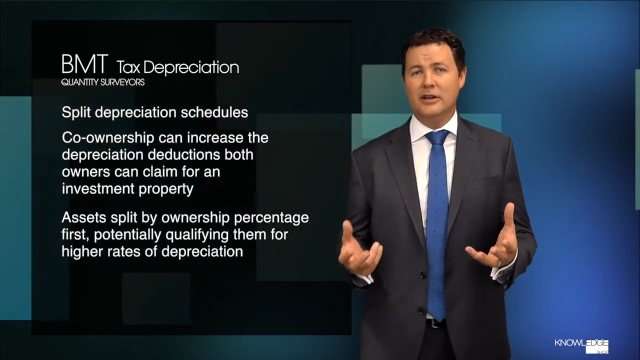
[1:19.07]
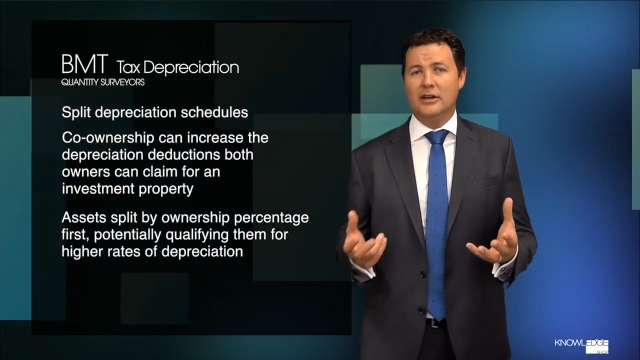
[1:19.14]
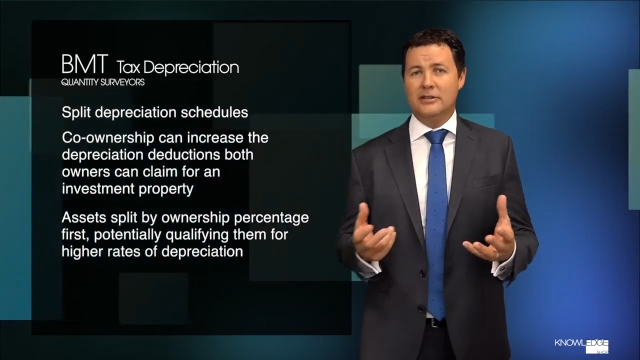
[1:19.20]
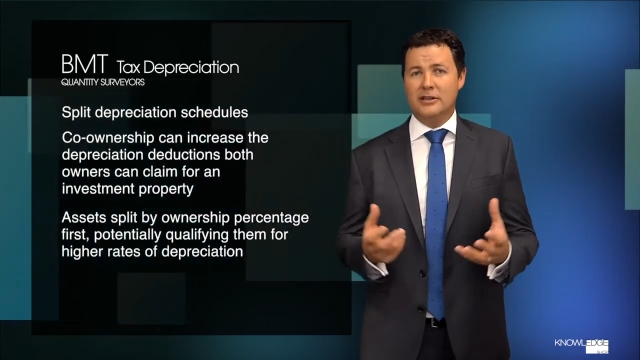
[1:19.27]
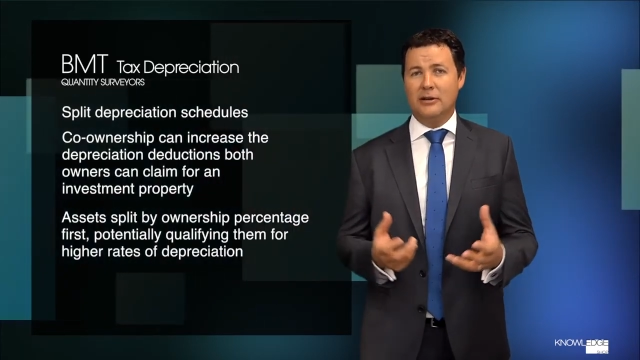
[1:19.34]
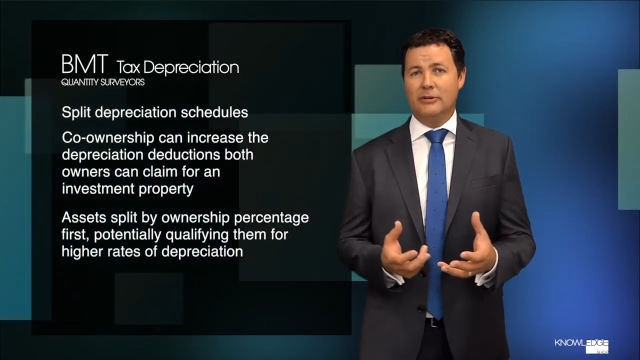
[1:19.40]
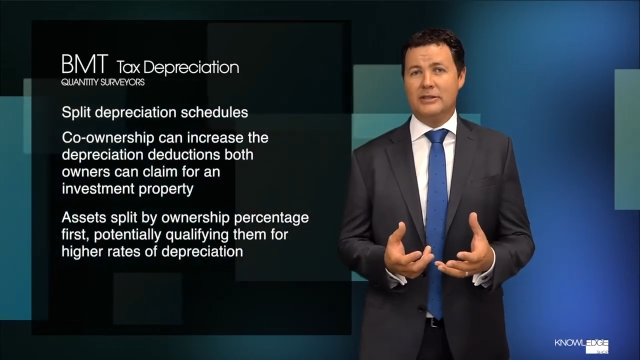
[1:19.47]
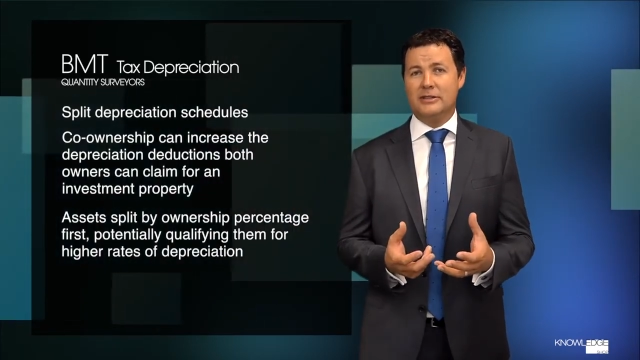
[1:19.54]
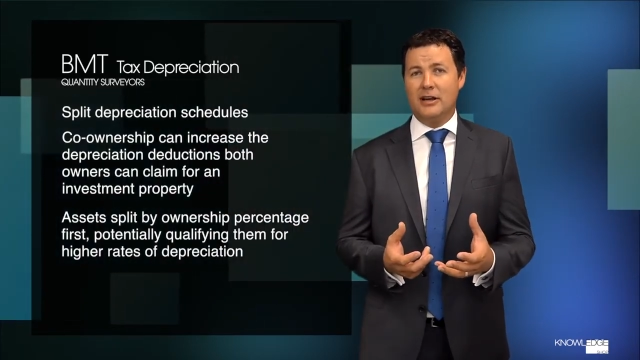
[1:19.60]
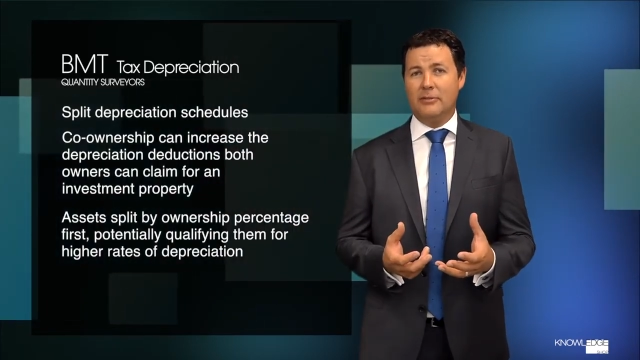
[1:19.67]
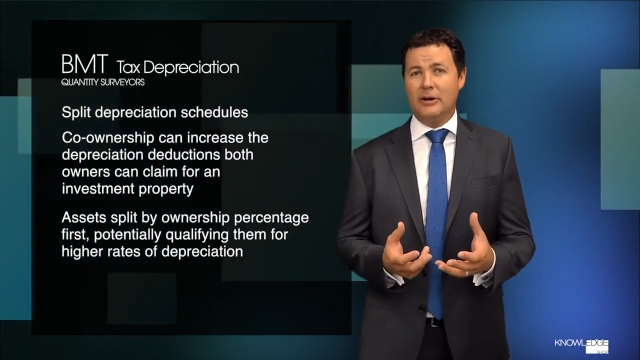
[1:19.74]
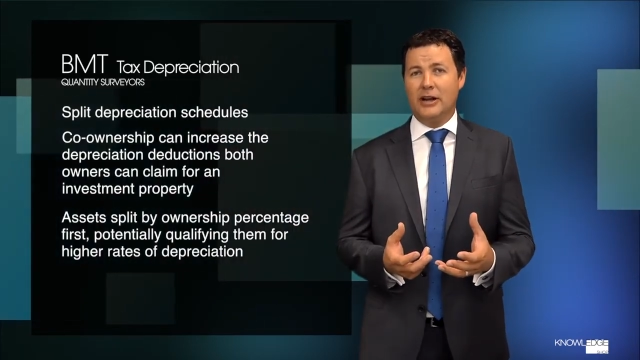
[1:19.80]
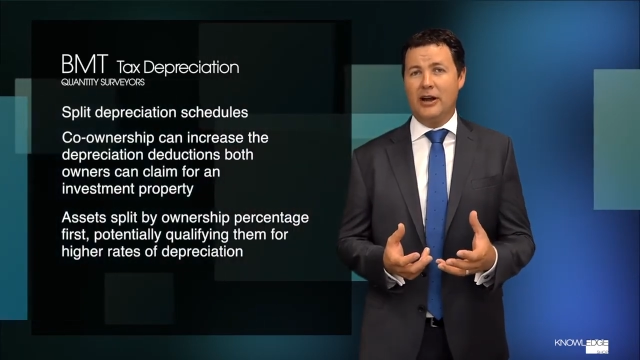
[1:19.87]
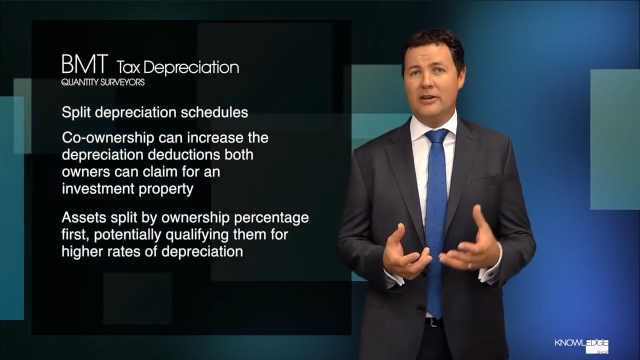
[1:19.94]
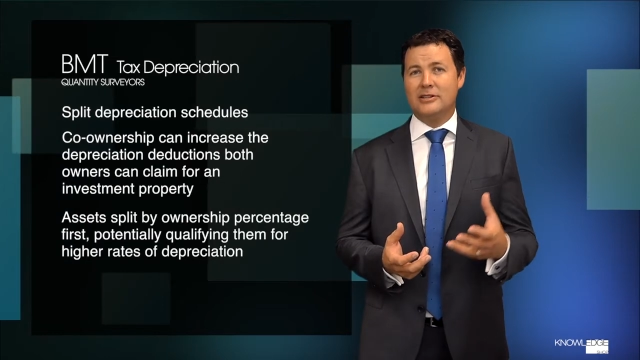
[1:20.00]
So when
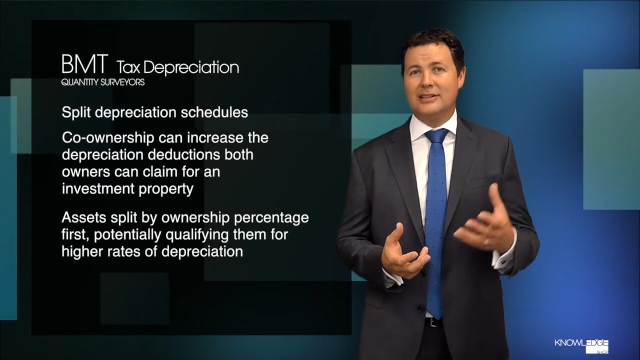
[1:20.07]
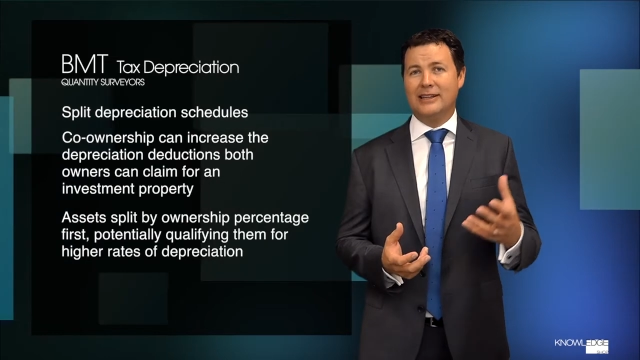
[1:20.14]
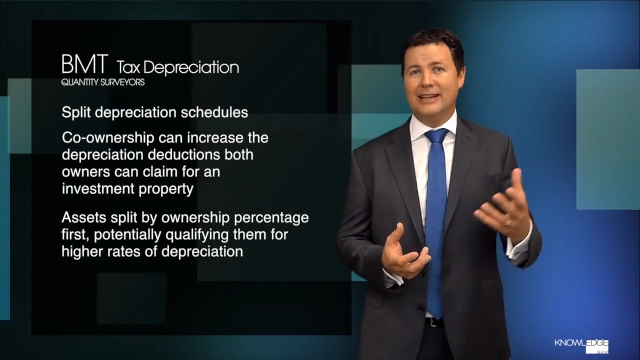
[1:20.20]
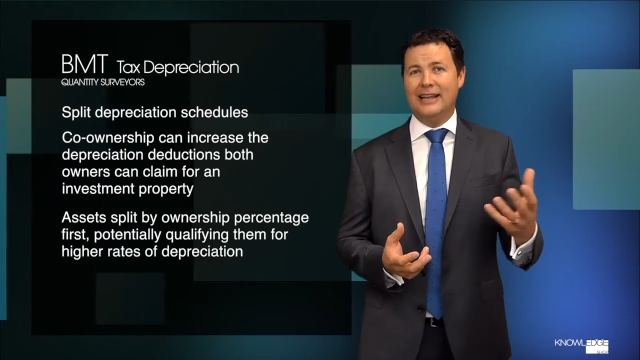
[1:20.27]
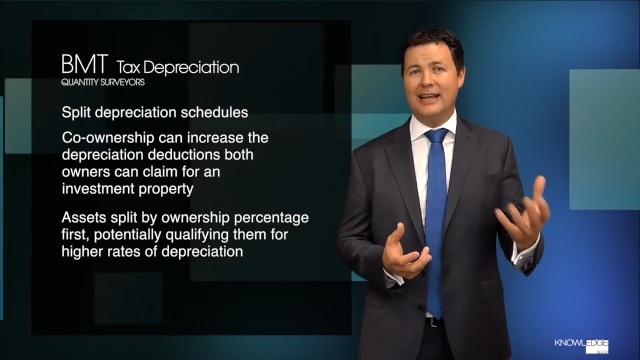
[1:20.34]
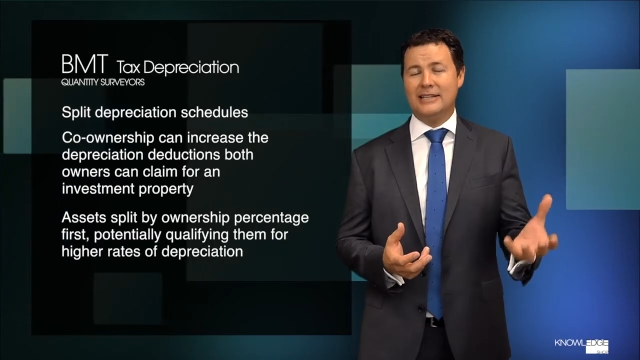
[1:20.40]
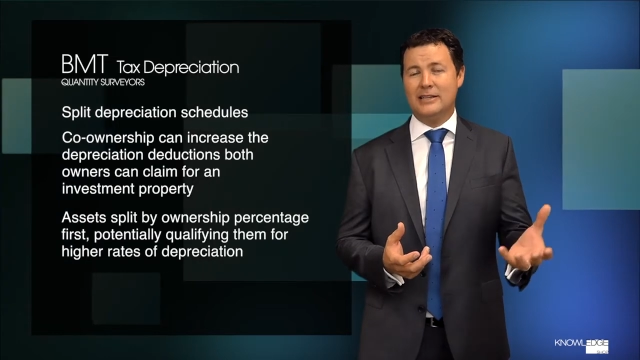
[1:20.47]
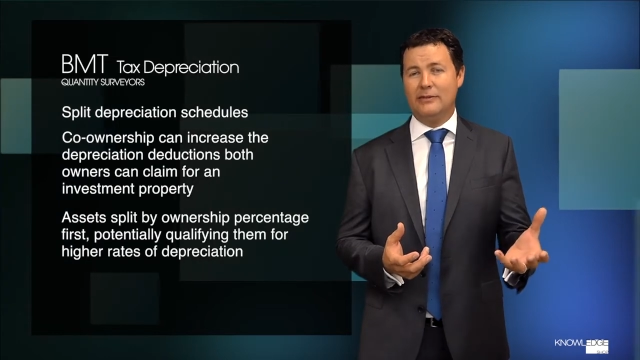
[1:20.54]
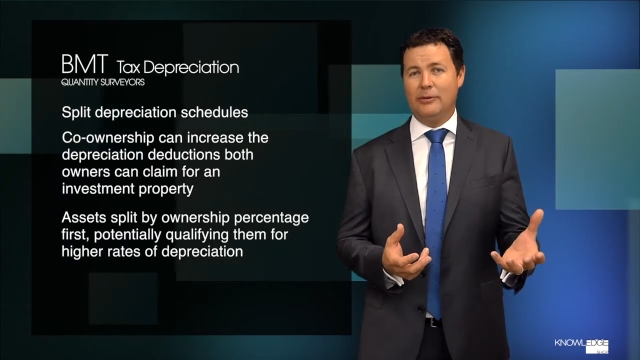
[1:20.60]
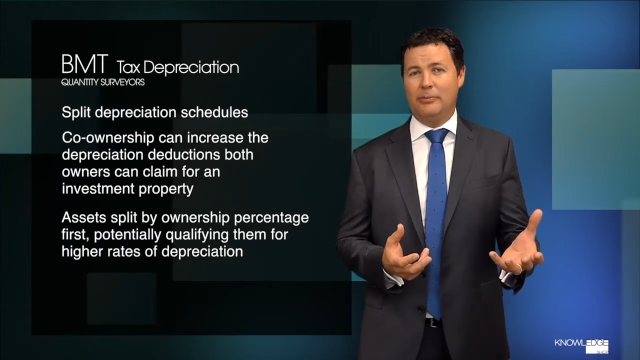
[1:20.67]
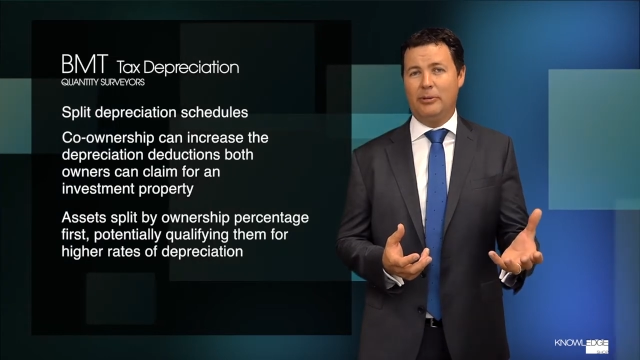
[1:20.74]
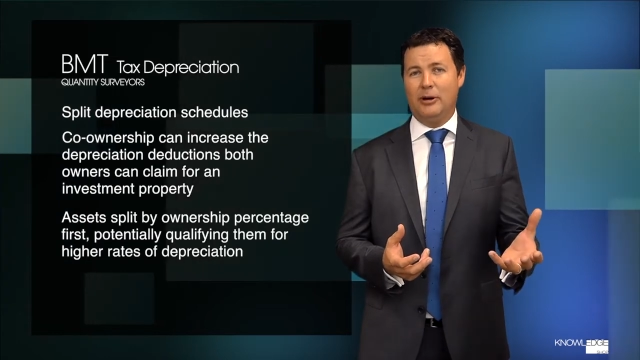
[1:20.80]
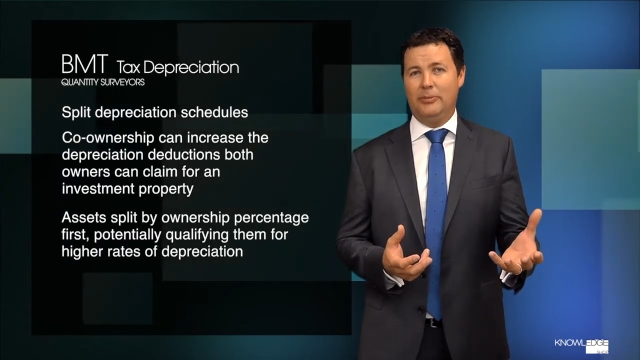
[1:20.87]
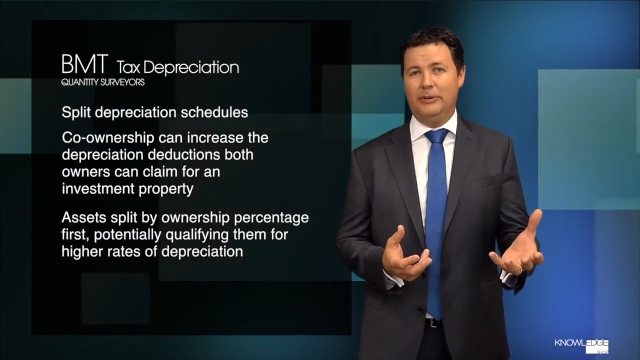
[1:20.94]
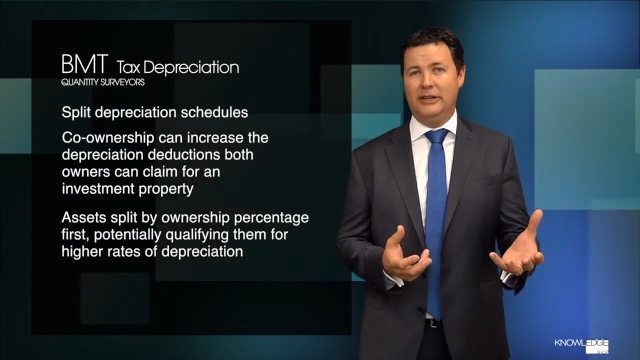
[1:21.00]
someone owns less of a
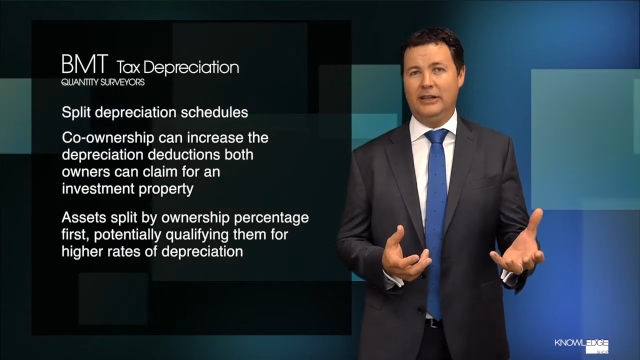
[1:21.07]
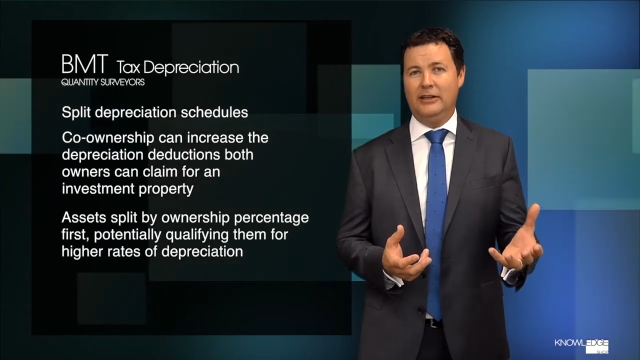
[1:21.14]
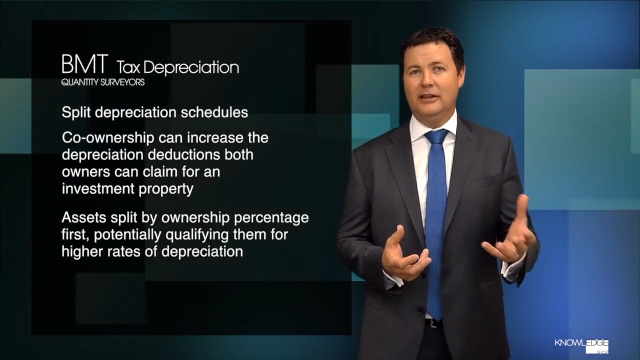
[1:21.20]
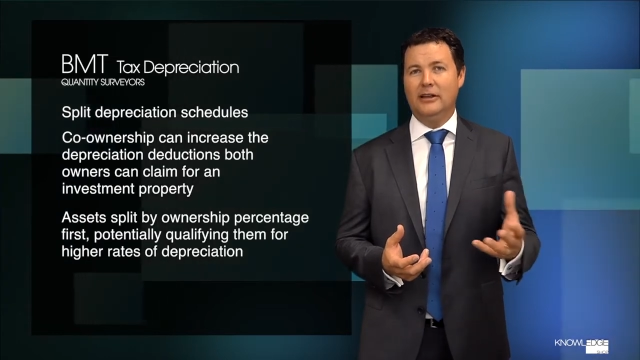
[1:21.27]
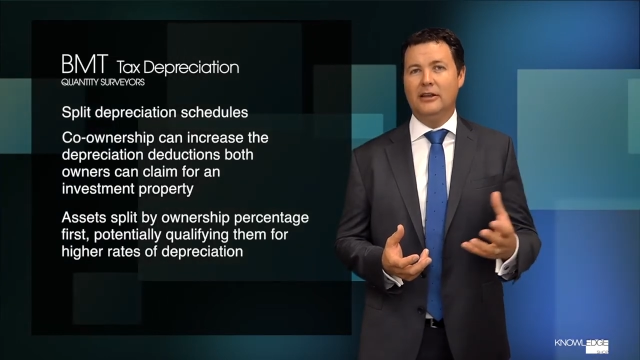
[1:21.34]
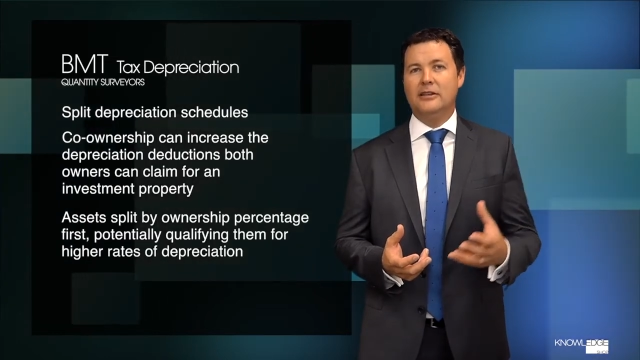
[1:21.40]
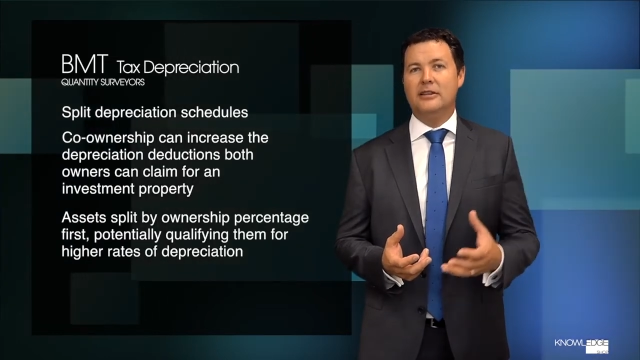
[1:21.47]
property,